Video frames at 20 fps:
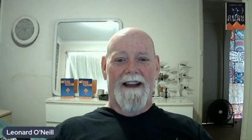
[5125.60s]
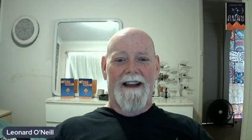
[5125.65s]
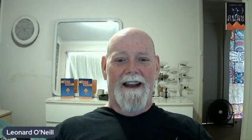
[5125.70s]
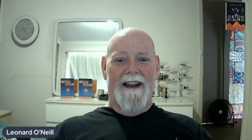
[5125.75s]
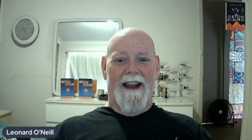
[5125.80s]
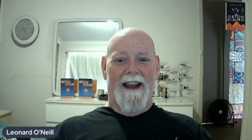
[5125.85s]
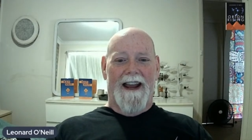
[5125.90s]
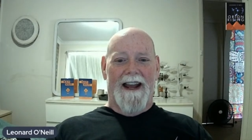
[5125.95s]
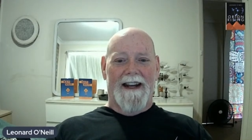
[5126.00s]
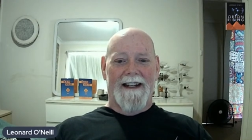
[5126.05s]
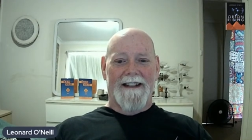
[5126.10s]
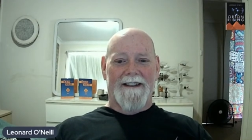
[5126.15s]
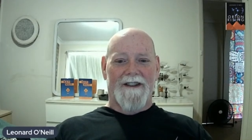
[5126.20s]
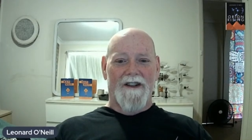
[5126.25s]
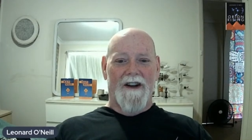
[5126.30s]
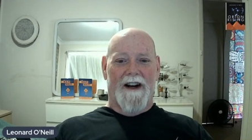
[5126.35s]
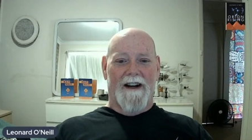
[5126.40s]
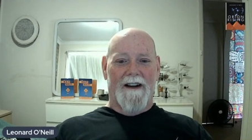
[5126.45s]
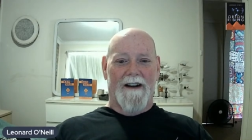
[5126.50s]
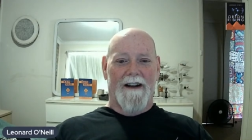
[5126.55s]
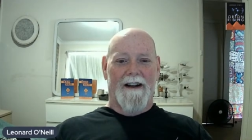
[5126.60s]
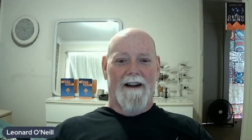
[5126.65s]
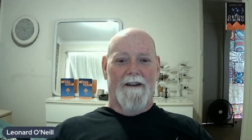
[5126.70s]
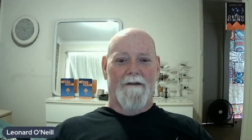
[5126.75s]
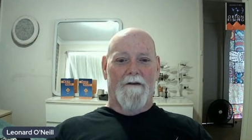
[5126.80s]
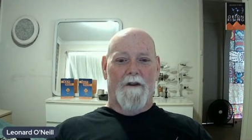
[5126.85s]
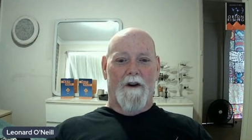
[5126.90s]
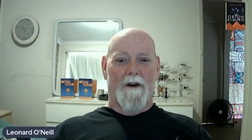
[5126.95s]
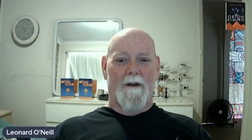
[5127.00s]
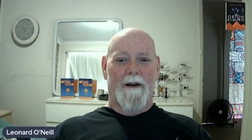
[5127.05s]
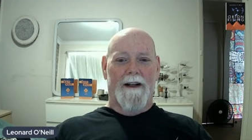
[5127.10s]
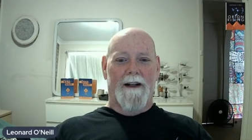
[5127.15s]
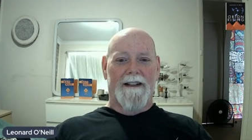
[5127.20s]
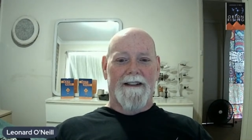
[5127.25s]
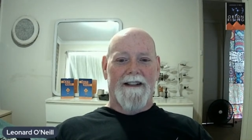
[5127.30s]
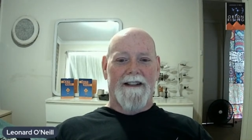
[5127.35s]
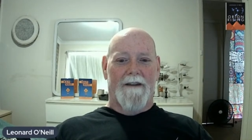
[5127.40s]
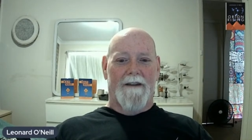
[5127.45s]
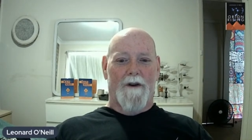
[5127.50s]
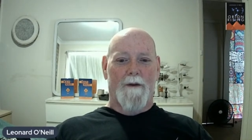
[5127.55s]

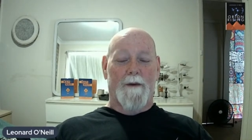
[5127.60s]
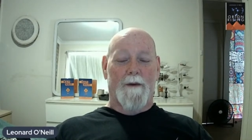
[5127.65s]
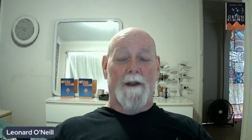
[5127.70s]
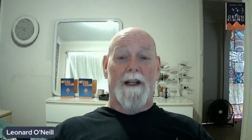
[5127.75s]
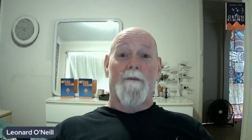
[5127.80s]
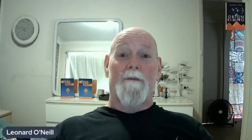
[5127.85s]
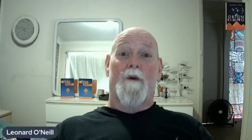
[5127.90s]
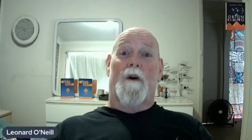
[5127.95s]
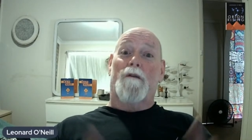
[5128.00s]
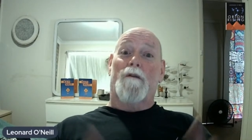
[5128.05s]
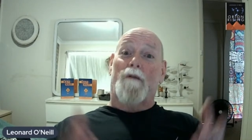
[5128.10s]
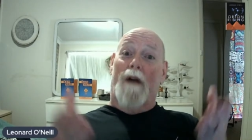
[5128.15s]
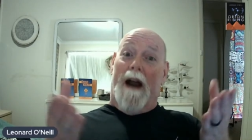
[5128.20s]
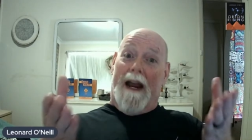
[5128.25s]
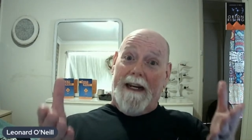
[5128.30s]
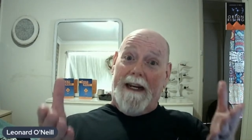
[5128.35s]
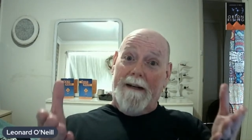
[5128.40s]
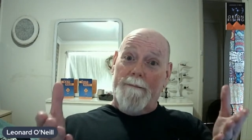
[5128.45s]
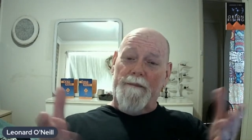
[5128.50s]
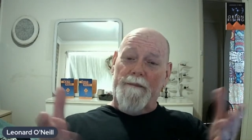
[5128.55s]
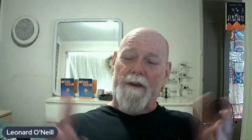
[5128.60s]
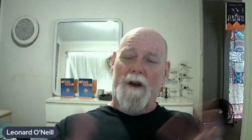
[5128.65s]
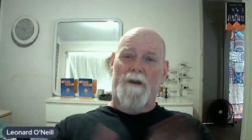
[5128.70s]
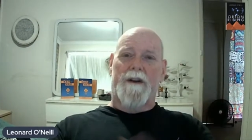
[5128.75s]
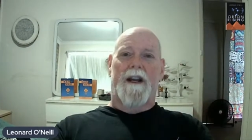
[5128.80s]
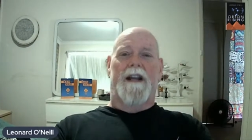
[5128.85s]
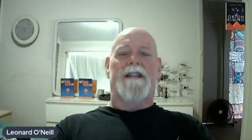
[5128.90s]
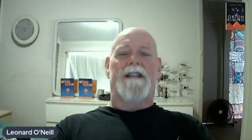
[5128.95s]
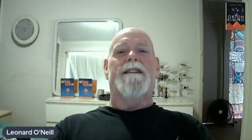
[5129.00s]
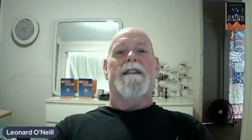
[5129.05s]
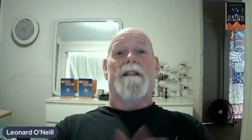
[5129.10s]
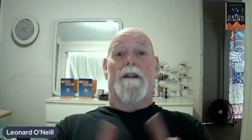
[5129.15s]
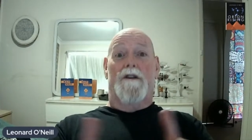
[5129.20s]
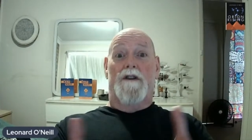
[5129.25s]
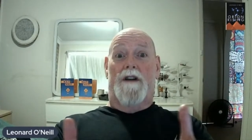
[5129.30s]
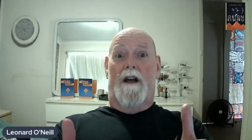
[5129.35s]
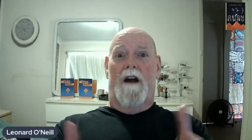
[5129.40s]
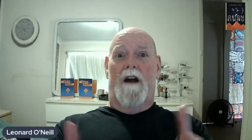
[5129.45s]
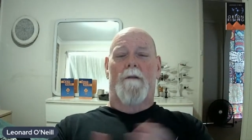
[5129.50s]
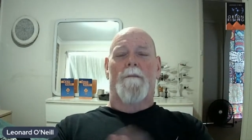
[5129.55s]
verbal anymore, right? Okay, see, there you
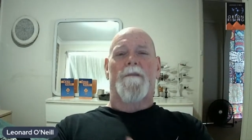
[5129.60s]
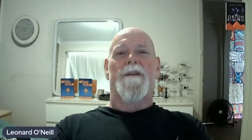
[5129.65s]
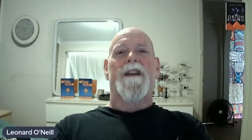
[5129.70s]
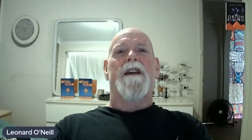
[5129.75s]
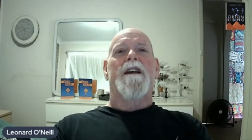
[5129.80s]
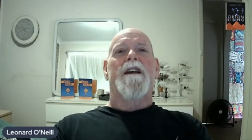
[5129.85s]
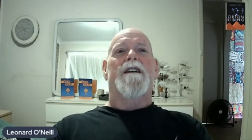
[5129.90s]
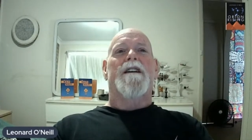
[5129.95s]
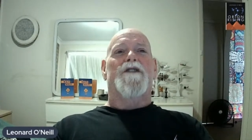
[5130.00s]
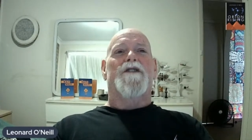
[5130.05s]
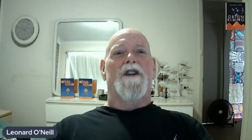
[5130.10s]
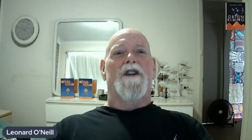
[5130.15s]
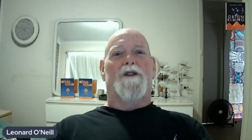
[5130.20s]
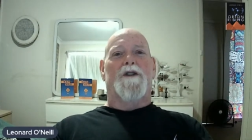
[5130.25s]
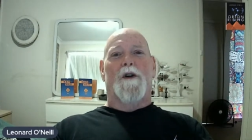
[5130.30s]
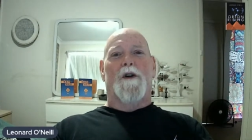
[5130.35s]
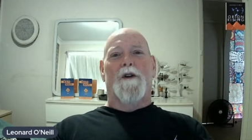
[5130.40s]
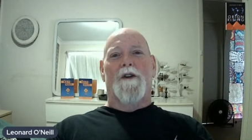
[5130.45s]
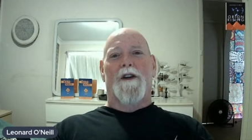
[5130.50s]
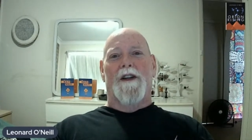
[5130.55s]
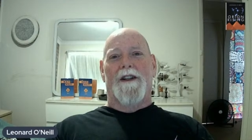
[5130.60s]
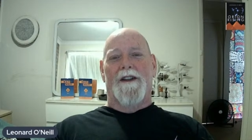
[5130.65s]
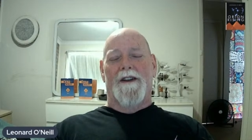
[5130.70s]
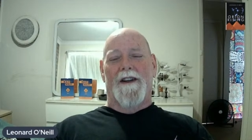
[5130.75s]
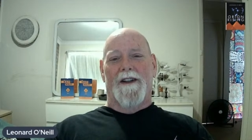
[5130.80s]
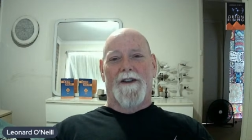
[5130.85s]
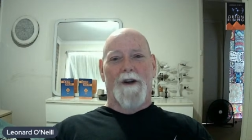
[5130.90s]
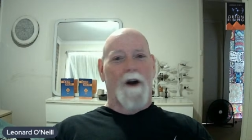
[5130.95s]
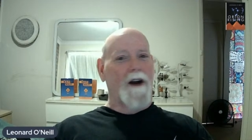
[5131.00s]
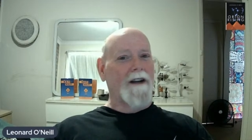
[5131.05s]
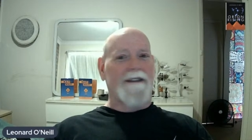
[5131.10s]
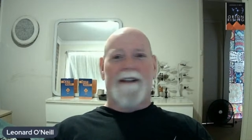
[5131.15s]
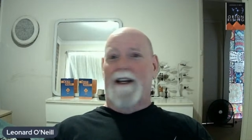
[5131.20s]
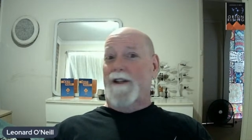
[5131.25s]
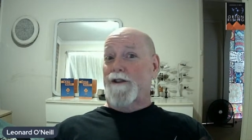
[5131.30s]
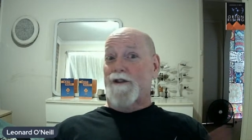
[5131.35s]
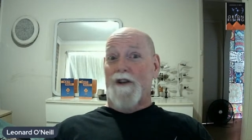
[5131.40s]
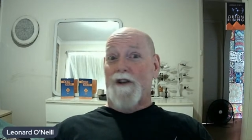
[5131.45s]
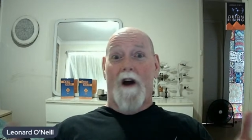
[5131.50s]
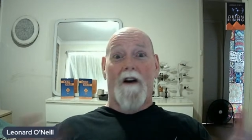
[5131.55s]
go. So you told the dark side,
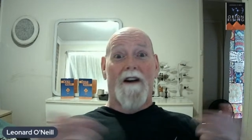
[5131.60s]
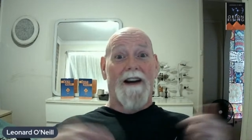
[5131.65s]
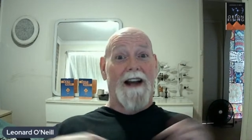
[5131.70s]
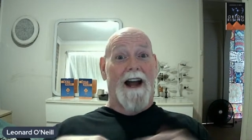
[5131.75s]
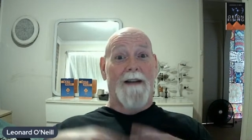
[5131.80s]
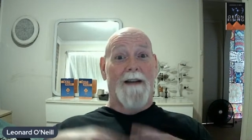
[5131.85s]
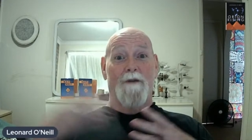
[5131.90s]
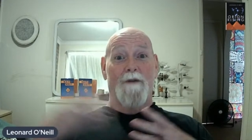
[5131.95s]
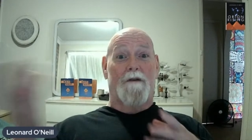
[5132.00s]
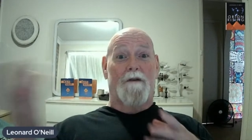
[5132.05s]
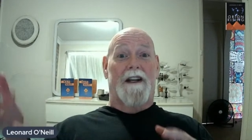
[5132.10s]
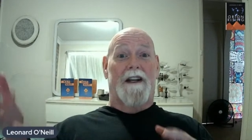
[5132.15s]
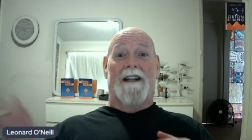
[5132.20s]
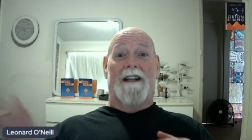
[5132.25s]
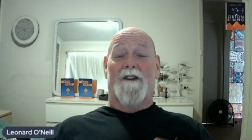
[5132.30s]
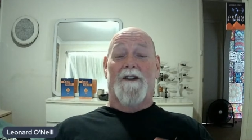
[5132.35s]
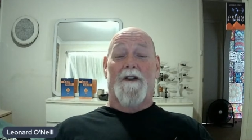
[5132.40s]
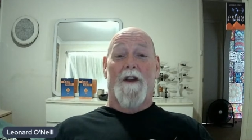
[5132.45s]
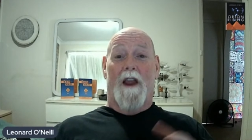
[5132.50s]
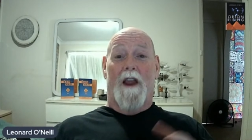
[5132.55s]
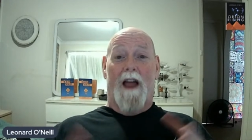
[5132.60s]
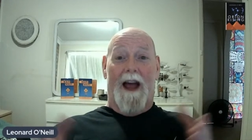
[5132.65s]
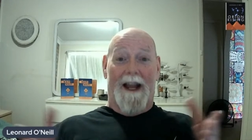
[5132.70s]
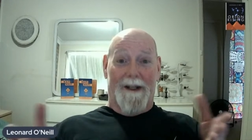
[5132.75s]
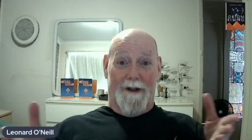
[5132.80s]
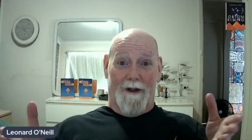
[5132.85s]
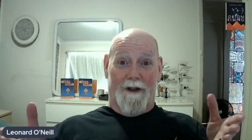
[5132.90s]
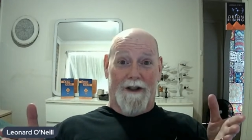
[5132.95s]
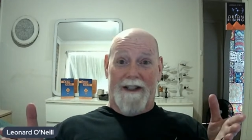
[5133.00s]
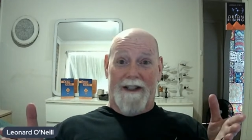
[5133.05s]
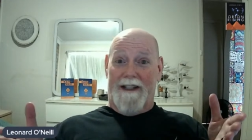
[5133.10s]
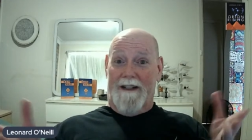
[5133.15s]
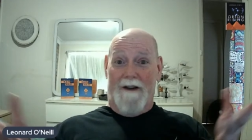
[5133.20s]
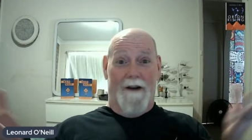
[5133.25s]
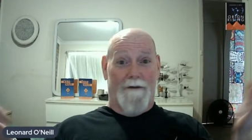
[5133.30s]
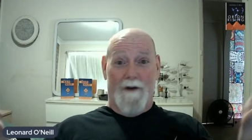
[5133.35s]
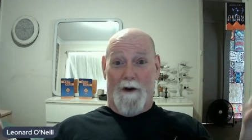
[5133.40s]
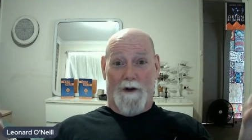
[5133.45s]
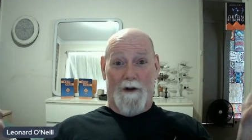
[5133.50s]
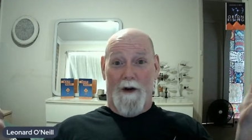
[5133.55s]
sorry, I'm moving into the light. You have
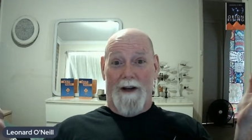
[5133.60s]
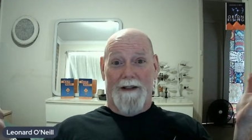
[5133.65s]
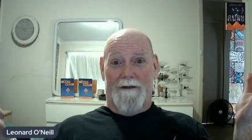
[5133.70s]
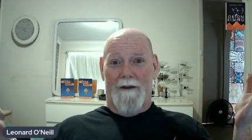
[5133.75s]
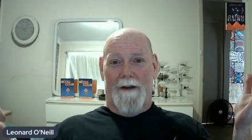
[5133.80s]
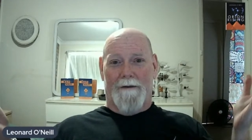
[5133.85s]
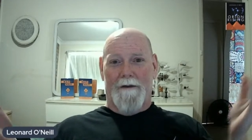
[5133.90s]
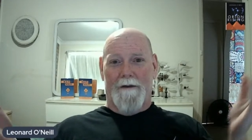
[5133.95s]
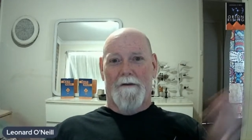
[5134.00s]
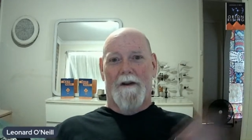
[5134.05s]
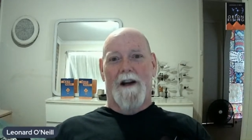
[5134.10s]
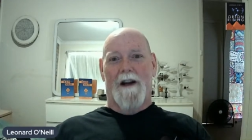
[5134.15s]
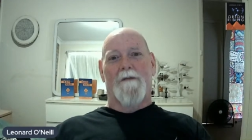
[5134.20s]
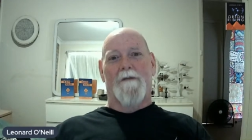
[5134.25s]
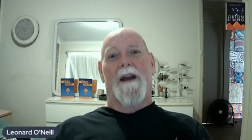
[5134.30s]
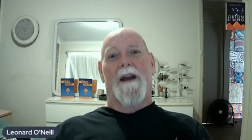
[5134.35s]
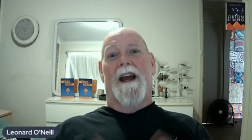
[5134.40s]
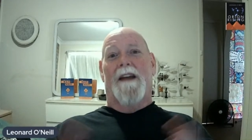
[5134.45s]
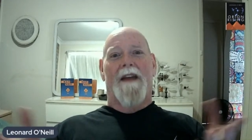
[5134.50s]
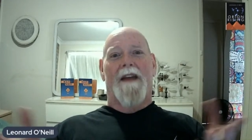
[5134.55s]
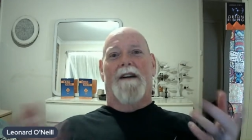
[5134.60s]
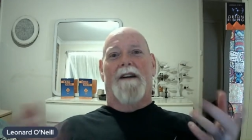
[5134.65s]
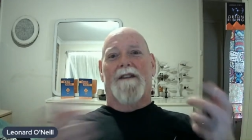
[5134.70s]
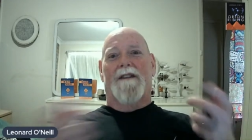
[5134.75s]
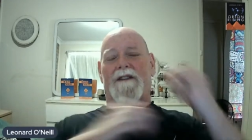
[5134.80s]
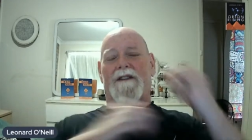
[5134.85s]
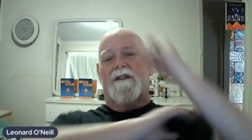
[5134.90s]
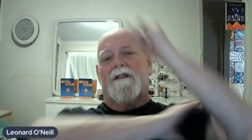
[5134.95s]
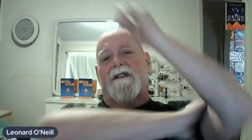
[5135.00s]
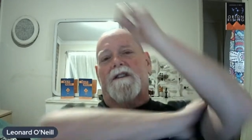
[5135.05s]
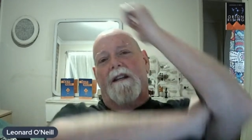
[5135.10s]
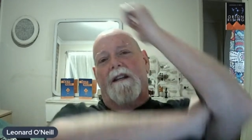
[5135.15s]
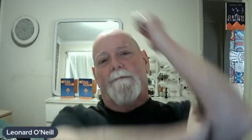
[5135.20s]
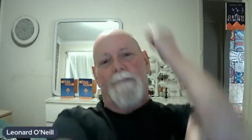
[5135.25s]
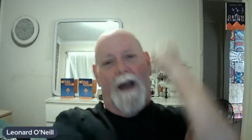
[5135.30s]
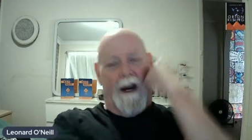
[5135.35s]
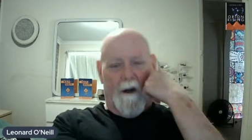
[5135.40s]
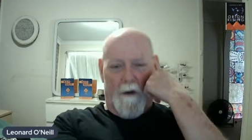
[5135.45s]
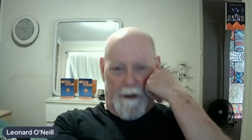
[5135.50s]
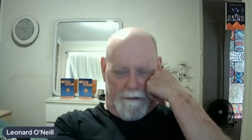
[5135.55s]
no choice. You have to follow me. And now it's just sitting
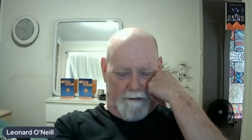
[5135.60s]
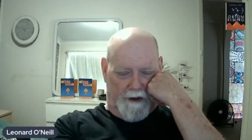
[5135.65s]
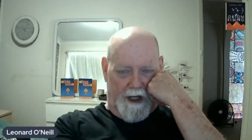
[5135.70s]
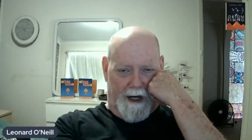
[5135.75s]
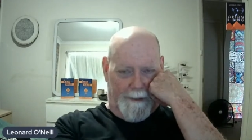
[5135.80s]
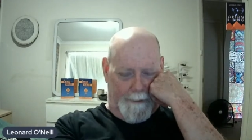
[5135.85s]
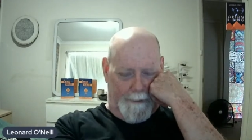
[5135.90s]
back going, damn